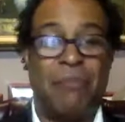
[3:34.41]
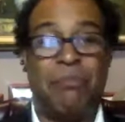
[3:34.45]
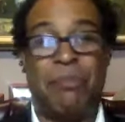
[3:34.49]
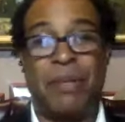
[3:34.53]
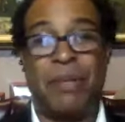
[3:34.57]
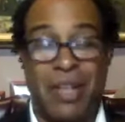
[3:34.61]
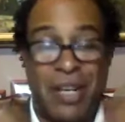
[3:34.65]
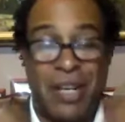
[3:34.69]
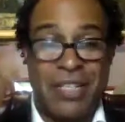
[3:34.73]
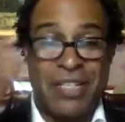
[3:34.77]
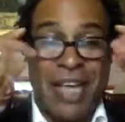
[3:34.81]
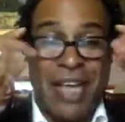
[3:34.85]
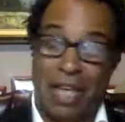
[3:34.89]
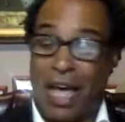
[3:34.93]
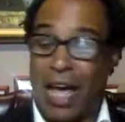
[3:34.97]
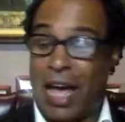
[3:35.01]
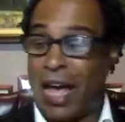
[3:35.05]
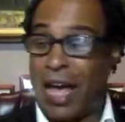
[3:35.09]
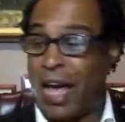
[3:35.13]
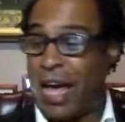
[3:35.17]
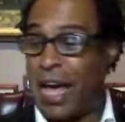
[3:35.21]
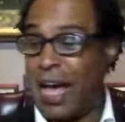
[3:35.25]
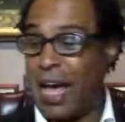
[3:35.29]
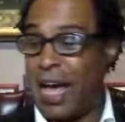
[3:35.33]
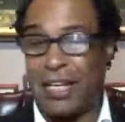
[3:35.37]
Because
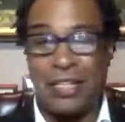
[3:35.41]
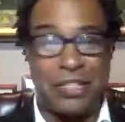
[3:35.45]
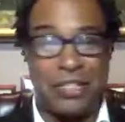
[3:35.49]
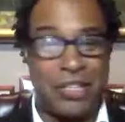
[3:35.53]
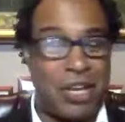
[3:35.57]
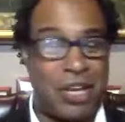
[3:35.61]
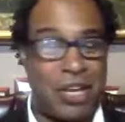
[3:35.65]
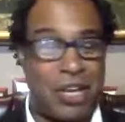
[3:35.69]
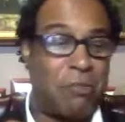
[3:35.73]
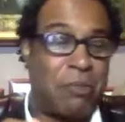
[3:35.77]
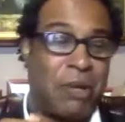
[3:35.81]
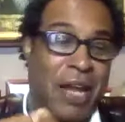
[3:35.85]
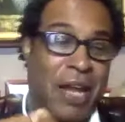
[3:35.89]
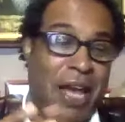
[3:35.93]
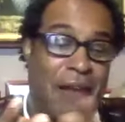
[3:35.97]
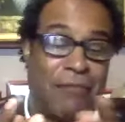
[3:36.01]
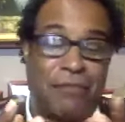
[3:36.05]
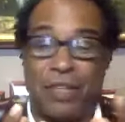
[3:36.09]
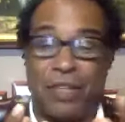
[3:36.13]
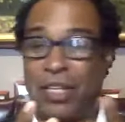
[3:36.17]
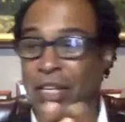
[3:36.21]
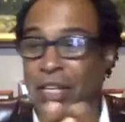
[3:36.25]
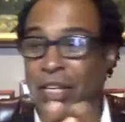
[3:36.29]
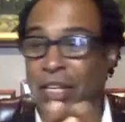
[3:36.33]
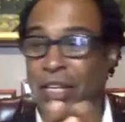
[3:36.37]
I can tell you, but I
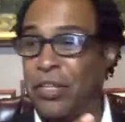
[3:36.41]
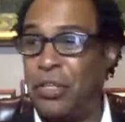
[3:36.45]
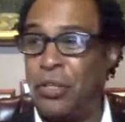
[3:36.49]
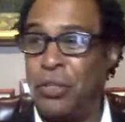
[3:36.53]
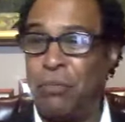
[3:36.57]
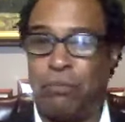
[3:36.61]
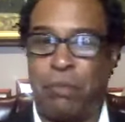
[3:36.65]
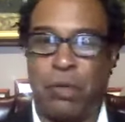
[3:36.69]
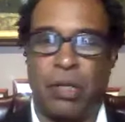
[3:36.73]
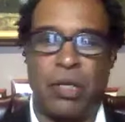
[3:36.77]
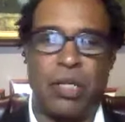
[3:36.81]
have to kill you